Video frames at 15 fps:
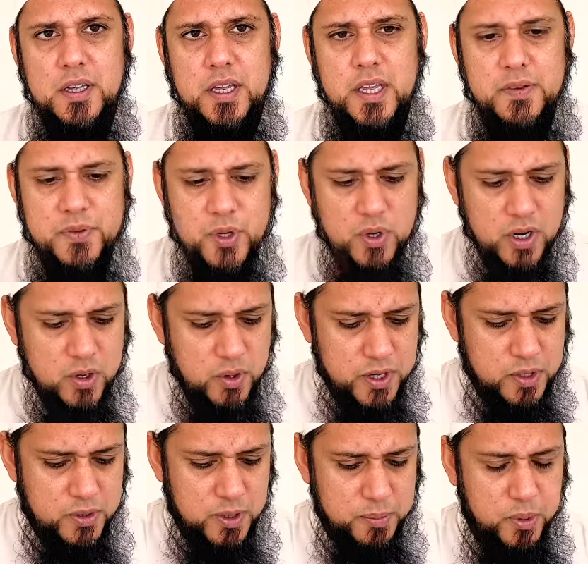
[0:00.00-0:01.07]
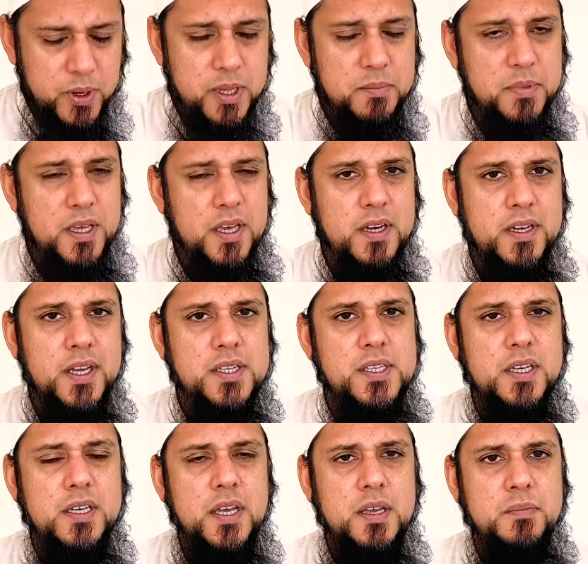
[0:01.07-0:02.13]
If you are going to appoint me and
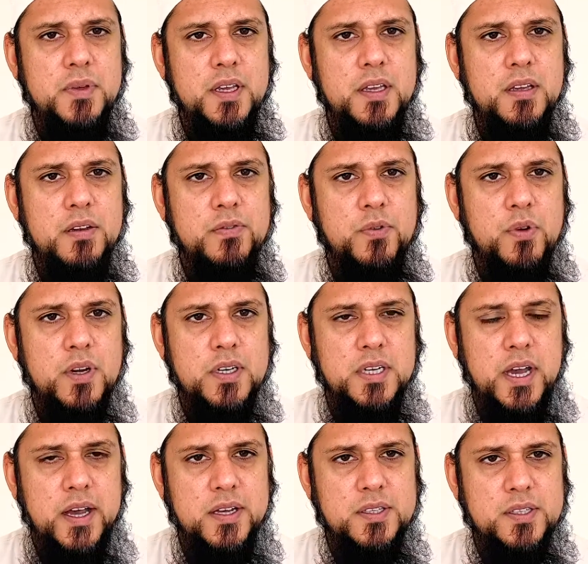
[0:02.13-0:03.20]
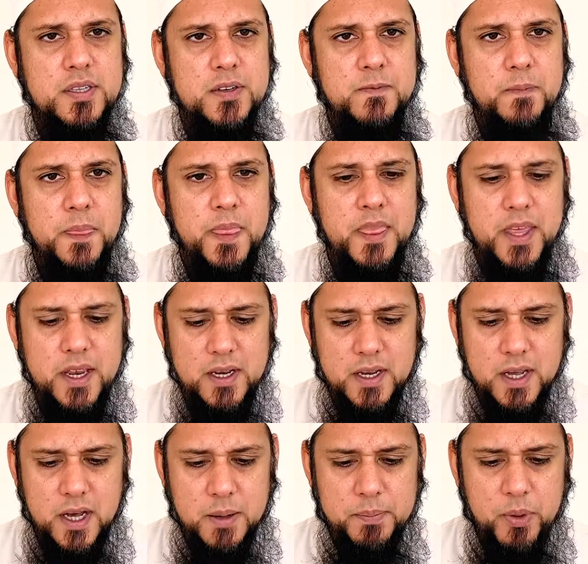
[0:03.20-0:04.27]
designate me for a task,
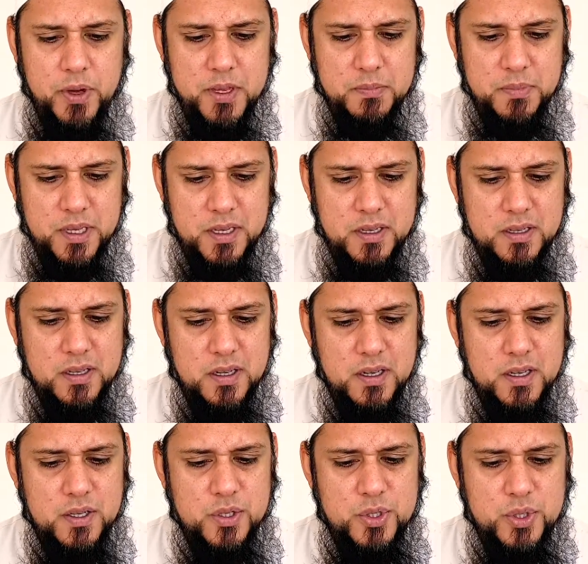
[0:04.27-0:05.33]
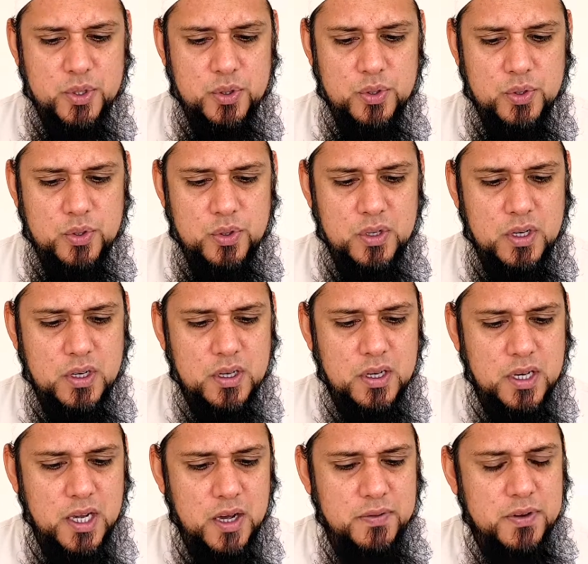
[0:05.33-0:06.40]
then appoint me to
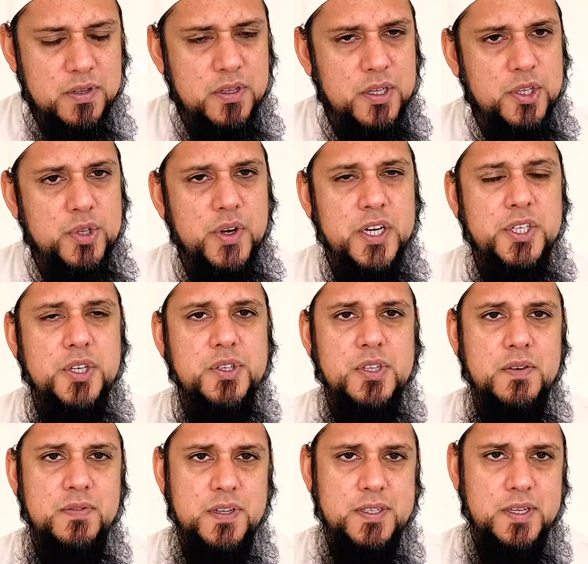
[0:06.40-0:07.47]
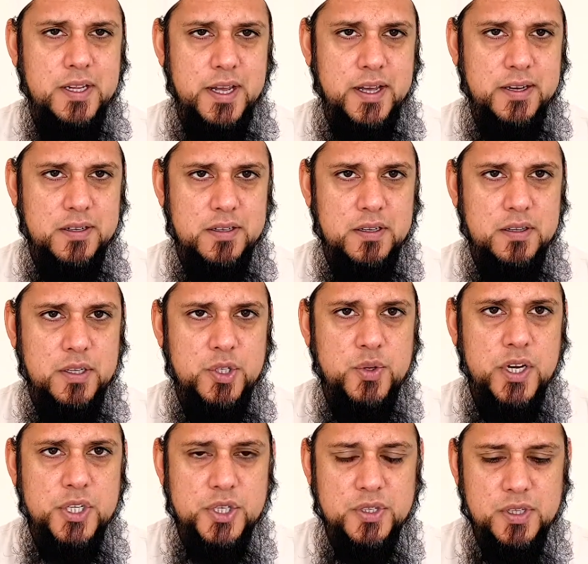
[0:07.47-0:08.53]
govern the treasures of this land. The
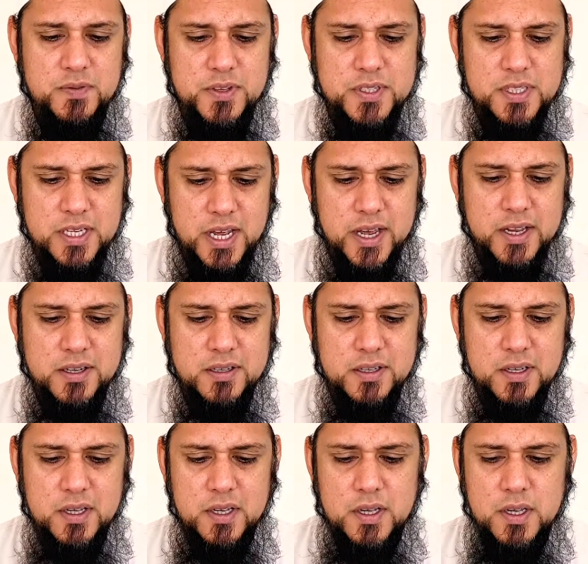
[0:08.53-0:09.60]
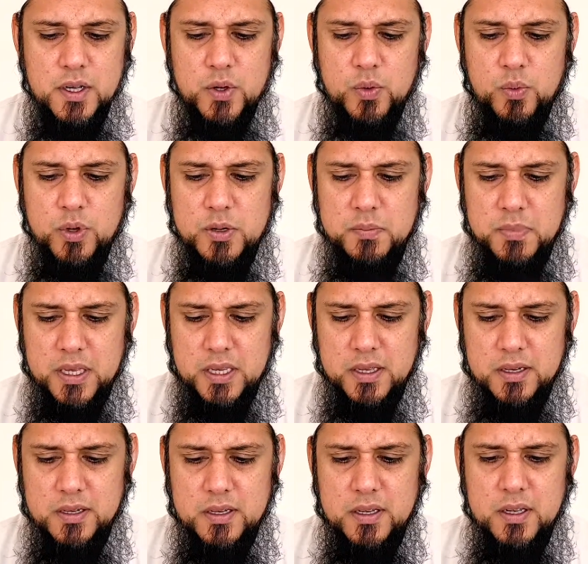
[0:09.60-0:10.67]
treasures of this land would
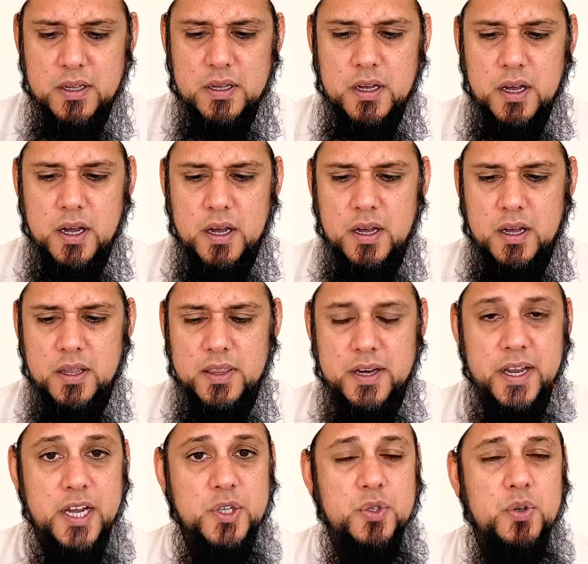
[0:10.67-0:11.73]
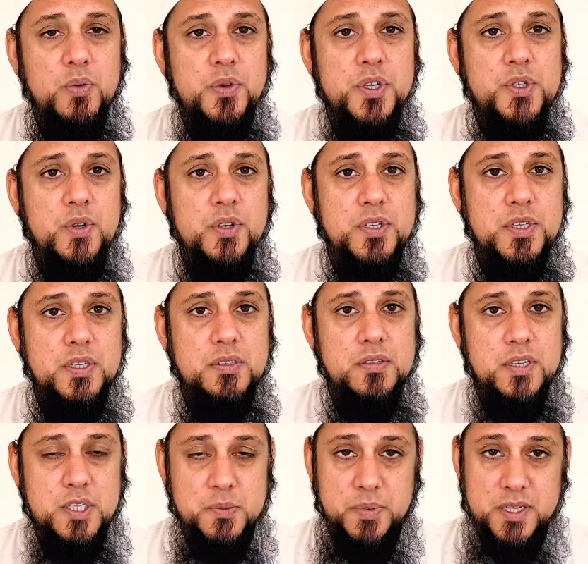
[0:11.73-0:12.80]
mean the natural
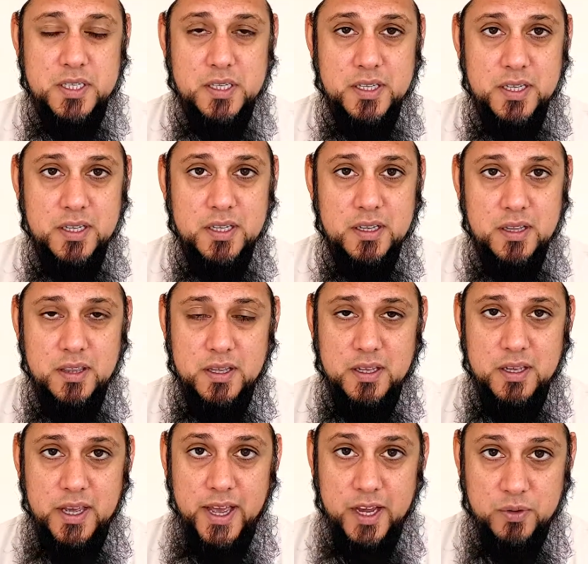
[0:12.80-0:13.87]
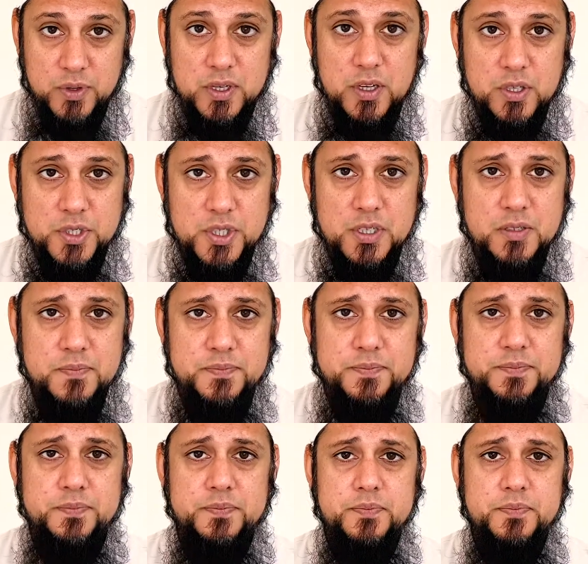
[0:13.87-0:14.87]
resources, especially the agriculture.